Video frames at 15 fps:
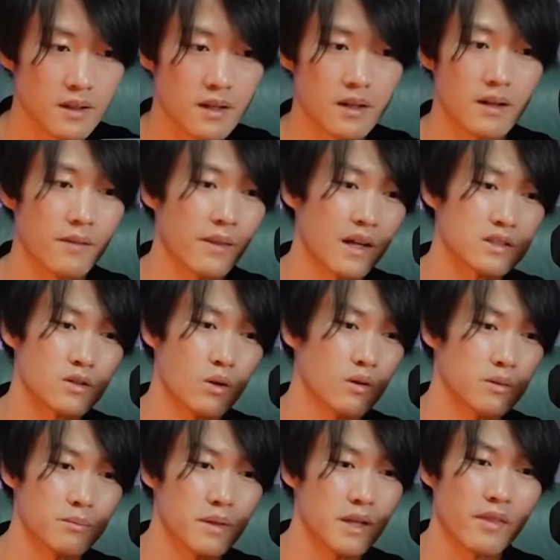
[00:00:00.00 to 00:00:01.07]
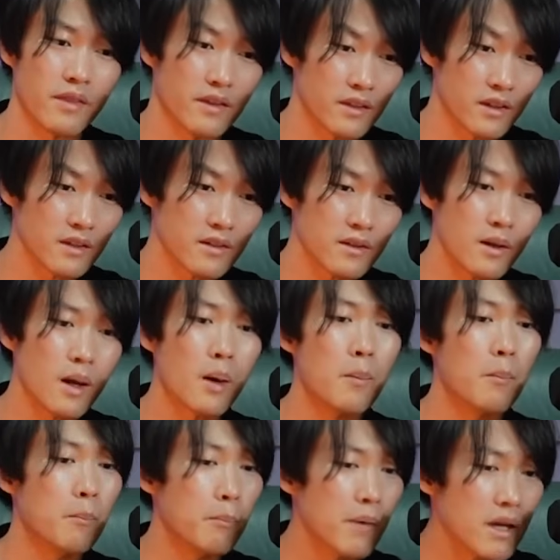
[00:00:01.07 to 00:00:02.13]
That got me thinking,
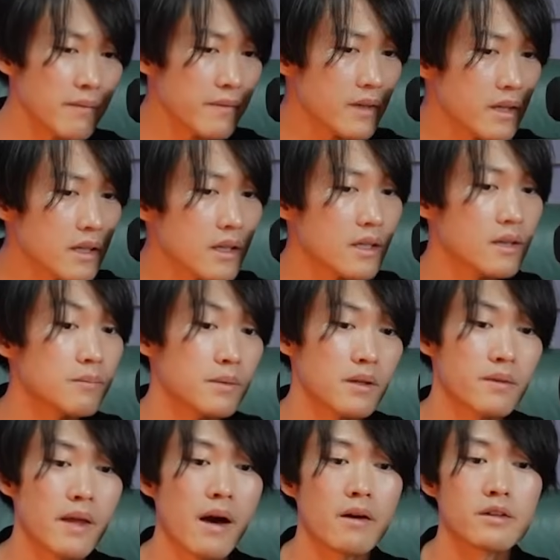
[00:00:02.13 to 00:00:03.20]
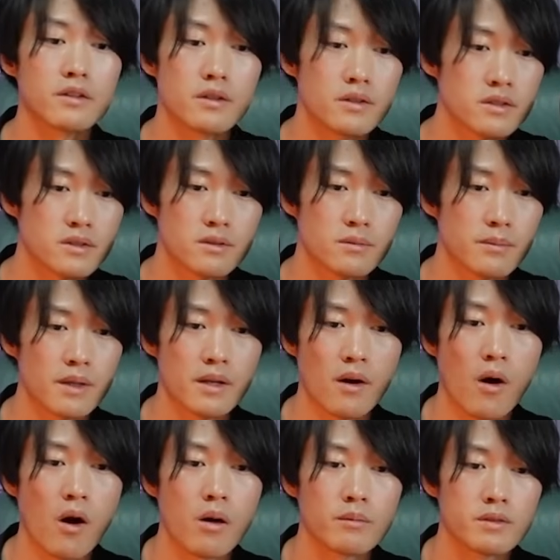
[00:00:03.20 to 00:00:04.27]
maybe Impel-Down used to be
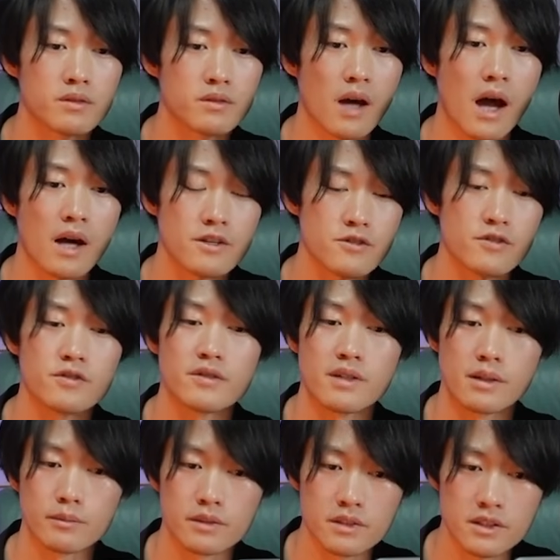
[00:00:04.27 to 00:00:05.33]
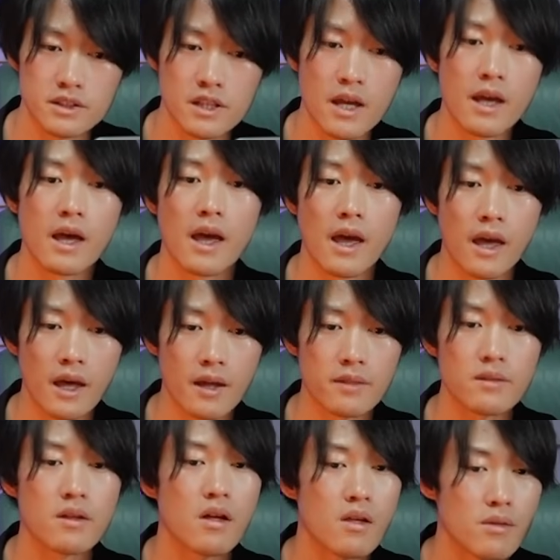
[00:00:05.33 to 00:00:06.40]
home to actual demons, and
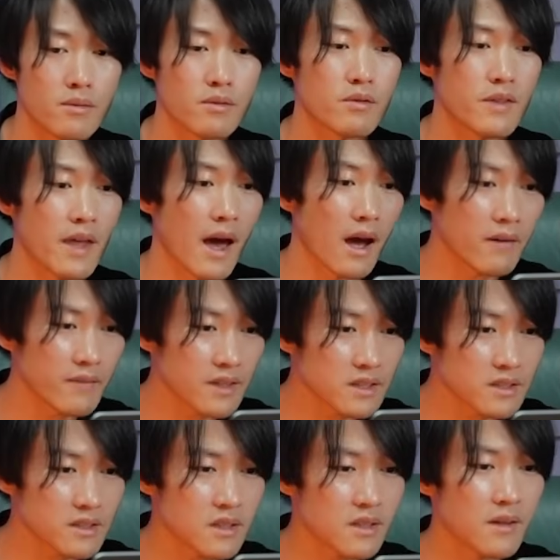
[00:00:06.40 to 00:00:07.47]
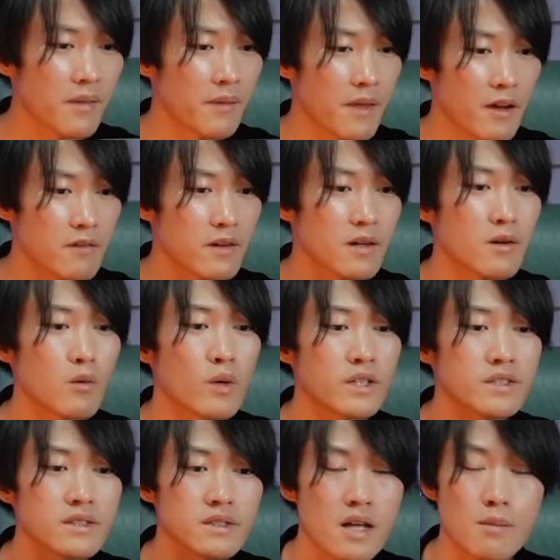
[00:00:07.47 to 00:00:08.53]
through the abyss, they were once
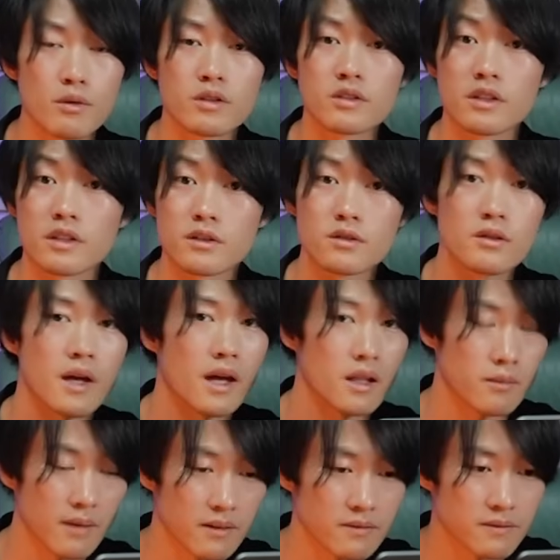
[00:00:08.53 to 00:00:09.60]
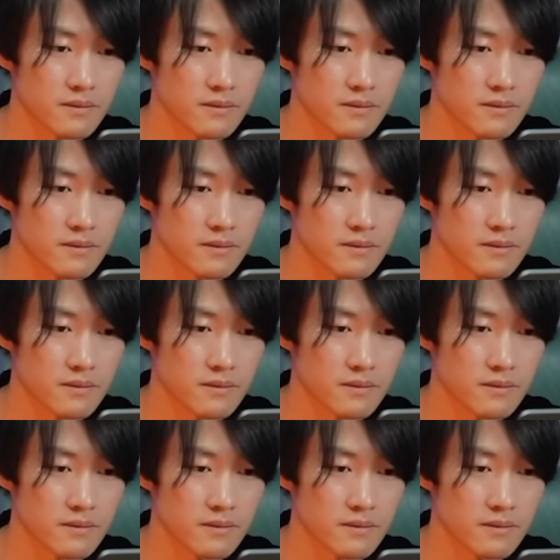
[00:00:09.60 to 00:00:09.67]
summoned into Elbaf.